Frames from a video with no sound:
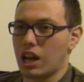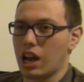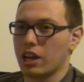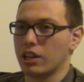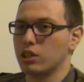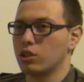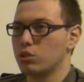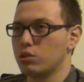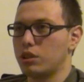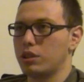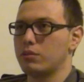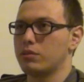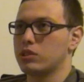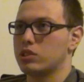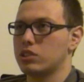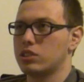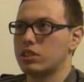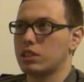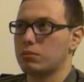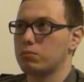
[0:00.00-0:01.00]
I knew he
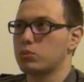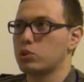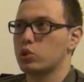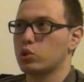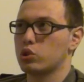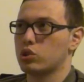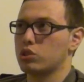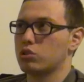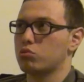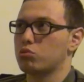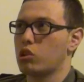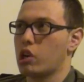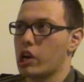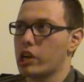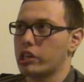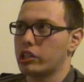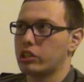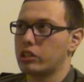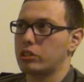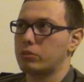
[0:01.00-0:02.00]
was some sort of
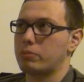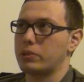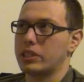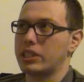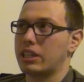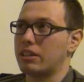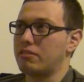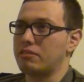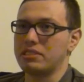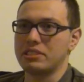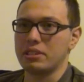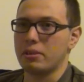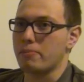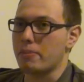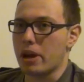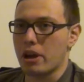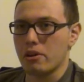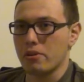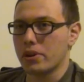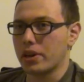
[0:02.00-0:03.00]
writer, but that was
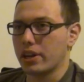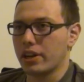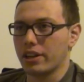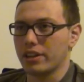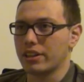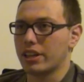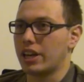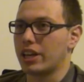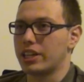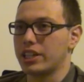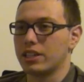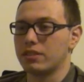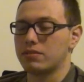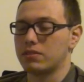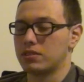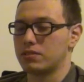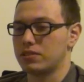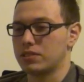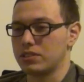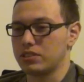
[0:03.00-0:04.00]
about it. I
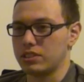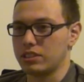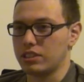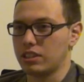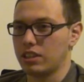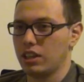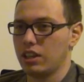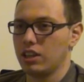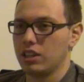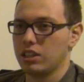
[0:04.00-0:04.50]
never really